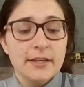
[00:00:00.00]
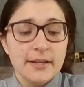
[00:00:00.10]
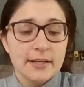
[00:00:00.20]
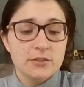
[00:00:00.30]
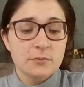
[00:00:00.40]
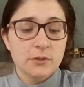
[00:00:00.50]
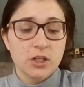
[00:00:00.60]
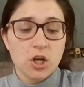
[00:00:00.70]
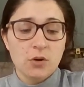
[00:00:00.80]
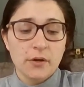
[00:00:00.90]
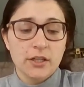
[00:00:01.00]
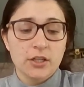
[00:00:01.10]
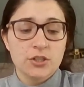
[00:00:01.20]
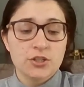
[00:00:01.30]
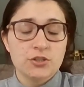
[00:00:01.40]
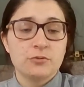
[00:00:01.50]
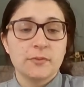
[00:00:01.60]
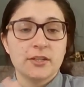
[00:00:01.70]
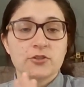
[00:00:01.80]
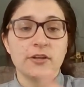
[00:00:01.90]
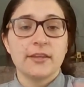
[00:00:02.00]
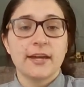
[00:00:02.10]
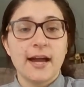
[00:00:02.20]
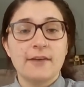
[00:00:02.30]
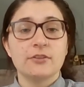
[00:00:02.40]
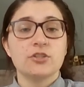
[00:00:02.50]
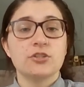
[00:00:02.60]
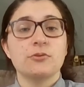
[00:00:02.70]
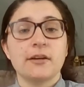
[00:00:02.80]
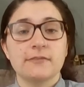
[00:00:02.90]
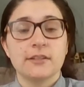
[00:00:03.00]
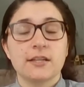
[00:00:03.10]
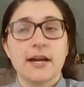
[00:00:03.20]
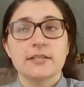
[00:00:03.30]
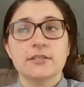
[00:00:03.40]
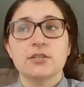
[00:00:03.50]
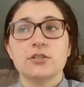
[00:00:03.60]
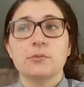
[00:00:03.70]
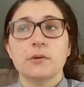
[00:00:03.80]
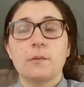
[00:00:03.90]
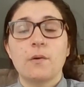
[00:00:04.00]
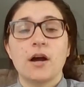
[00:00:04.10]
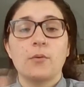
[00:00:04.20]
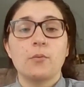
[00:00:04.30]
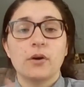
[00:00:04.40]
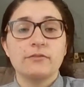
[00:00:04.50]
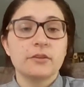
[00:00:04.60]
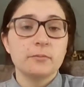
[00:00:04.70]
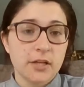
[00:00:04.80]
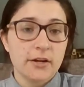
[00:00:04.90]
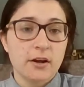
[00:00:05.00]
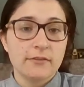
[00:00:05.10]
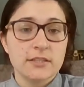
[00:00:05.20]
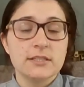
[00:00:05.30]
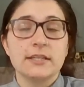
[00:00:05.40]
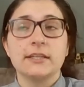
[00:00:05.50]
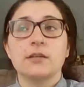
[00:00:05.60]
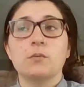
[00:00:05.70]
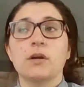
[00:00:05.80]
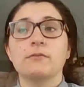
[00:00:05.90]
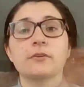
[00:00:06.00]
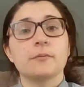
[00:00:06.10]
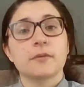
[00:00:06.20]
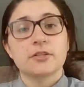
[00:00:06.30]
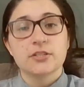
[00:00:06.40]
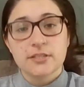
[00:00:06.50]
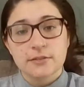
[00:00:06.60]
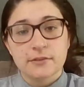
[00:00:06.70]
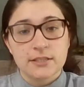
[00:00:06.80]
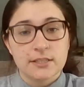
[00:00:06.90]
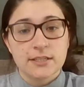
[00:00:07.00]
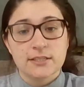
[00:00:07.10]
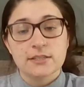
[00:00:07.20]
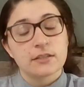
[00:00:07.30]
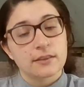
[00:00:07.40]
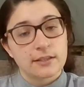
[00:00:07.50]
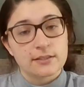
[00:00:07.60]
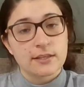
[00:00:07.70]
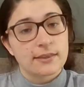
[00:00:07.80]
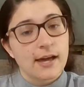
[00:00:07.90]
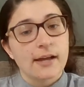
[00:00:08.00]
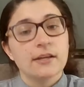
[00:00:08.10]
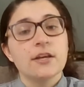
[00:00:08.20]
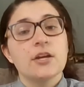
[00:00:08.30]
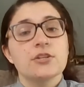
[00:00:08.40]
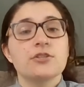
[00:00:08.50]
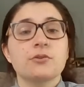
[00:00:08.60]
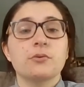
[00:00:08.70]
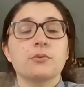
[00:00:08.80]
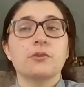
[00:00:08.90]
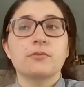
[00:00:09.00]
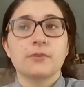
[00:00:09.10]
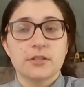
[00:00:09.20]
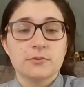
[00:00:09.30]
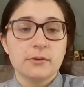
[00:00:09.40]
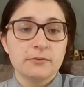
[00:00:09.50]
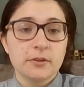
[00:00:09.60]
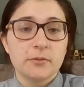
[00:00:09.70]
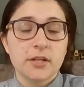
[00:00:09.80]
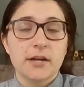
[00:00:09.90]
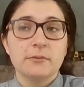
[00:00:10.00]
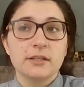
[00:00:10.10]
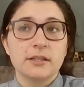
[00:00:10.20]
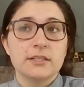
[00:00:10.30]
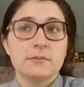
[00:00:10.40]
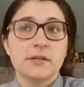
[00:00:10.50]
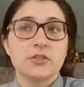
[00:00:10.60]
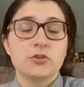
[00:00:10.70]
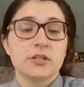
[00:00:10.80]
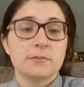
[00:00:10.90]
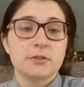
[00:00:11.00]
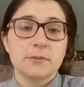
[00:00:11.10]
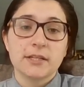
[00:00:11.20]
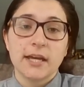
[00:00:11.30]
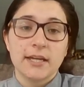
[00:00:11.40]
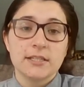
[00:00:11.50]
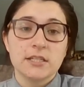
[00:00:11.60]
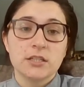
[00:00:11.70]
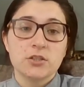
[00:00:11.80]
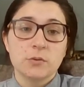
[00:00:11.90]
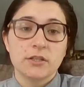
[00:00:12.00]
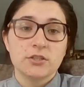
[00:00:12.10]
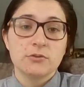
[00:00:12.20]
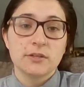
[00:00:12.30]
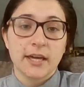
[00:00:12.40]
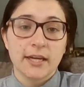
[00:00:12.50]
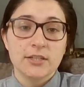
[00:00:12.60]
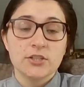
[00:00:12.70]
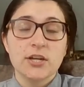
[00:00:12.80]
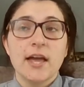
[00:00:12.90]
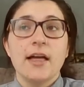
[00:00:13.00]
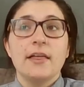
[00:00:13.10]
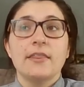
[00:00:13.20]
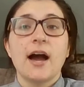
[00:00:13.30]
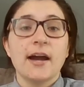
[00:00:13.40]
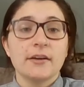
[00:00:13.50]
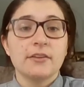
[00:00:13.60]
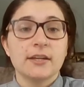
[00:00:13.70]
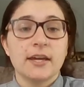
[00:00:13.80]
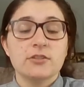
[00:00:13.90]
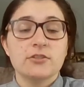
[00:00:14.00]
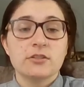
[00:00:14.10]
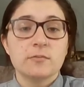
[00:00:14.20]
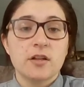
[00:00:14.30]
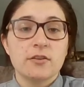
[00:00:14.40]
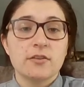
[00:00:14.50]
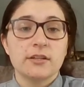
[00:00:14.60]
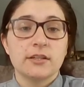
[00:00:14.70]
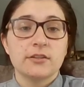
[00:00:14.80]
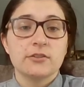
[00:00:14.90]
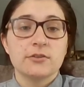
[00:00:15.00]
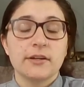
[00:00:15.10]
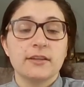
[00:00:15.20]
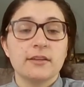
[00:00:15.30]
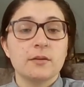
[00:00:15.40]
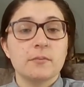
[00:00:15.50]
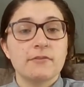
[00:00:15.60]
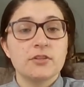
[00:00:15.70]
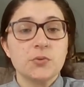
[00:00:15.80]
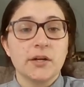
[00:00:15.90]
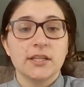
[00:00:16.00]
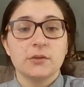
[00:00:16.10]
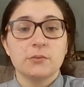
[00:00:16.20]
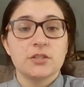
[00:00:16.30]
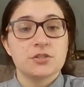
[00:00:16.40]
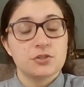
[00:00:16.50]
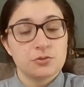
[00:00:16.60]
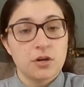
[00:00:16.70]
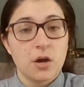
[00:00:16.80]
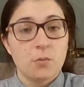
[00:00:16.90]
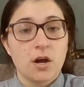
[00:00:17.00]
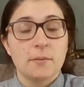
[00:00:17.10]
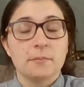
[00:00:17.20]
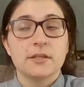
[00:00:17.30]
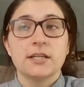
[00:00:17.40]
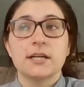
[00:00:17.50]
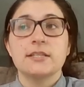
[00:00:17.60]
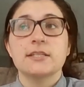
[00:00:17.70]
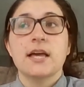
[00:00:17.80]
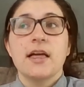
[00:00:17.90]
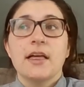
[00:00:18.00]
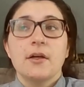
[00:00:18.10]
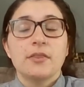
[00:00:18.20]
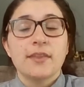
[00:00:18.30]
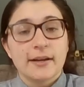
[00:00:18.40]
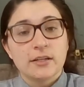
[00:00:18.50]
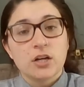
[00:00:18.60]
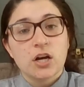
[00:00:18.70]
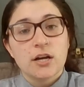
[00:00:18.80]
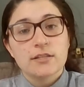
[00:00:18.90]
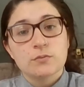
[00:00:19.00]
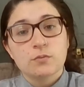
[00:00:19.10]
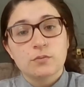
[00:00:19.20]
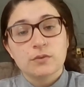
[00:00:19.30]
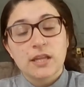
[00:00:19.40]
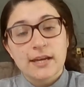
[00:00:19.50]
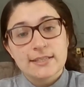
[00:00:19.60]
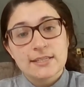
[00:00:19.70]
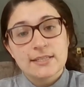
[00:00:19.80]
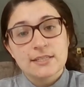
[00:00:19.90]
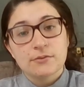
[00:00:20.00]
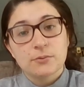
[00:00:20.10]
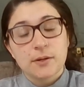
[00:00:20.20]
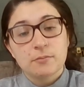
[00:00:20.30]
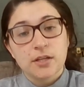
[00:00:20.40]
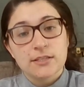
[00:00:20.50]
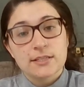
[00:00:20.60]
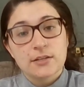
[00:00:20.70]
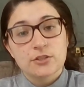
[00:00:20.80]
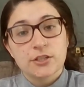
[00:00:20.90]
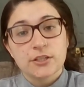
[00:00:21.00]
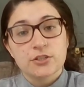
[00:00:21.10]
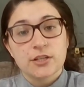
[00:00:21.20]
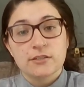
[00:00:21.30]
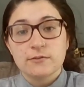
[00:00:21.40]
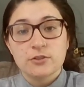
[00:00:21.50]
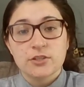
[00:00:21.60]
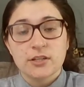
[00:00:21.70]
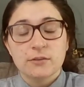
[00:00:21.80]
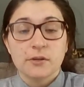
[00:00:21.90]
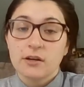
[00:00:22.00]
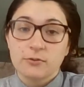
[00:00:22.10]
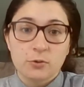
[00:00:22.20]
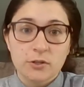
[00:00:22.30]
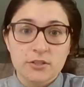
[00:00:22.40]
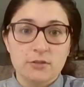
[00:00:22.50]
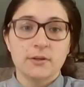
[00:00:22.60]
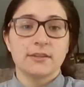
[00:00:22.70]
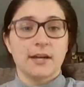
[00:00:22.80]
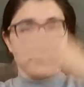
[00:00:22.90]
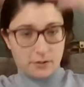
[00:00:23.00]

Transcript: Next, we're going to make sure they have 2 IV lines. So we want one for the blood, obviously, and then one for emergency reasons and things like that. So the first one for the blood, we need to make sure it's between 18 and 22 gauge. The higher the gauge, the smaller the needle. So anything above a 20, we do not want, because that can cause lysis of the red blood cell during a transfusion, and we, of course, don't want that.